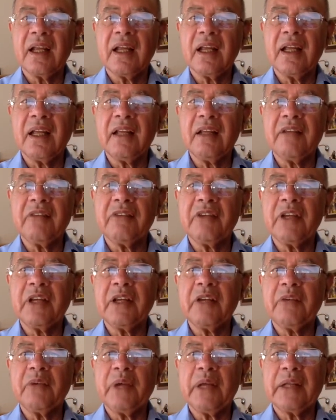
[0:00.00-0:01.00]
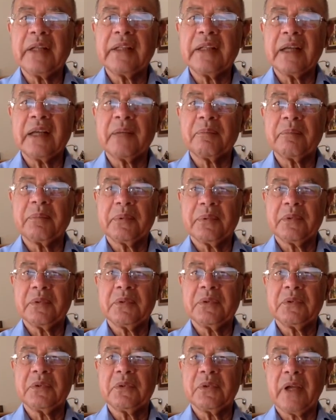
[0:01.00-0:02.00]
If he went up
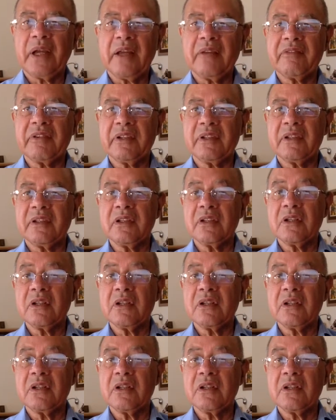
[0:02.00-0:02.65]
to heaven,